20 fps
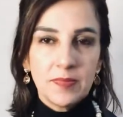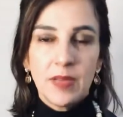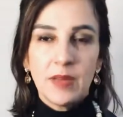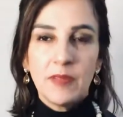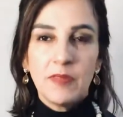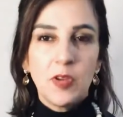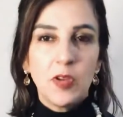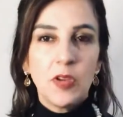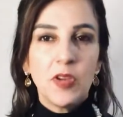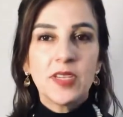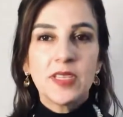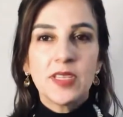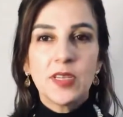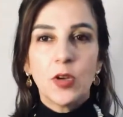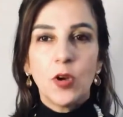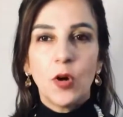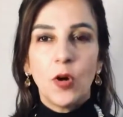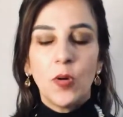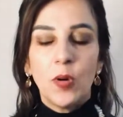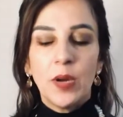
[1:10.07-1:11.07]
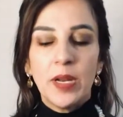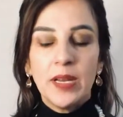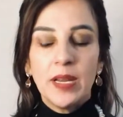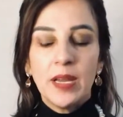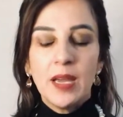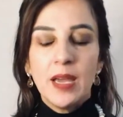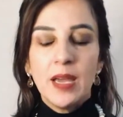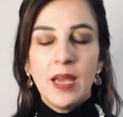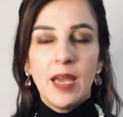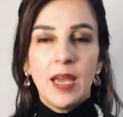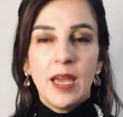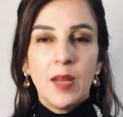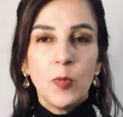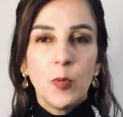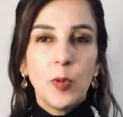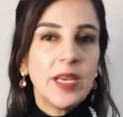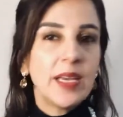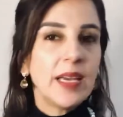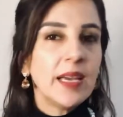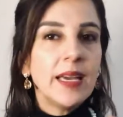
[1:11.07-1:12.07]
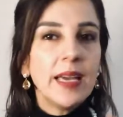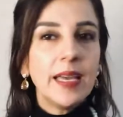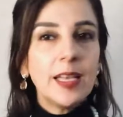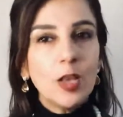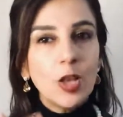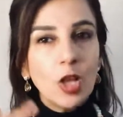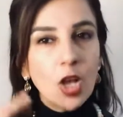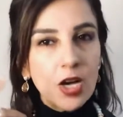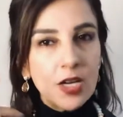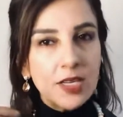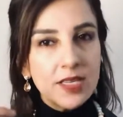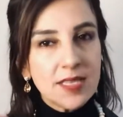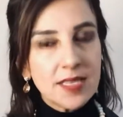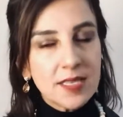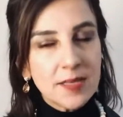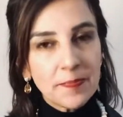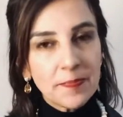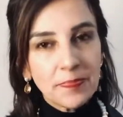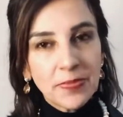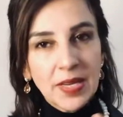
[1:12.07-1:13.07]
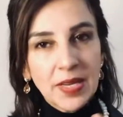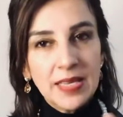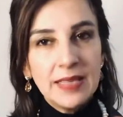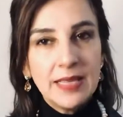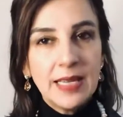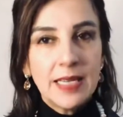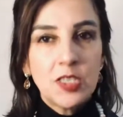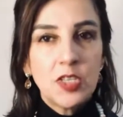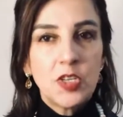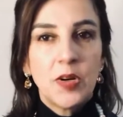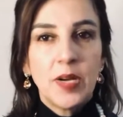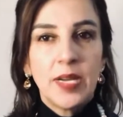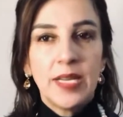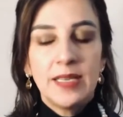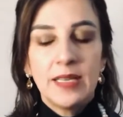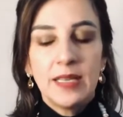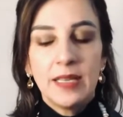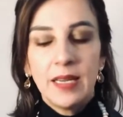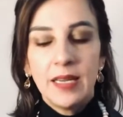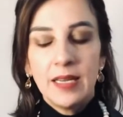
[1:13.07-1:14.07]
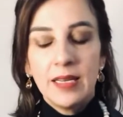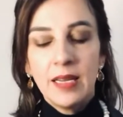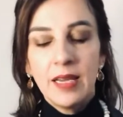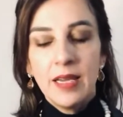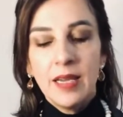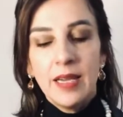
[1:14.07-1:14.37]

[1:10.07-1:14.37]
a few years ago, and we can get lost in that trend, and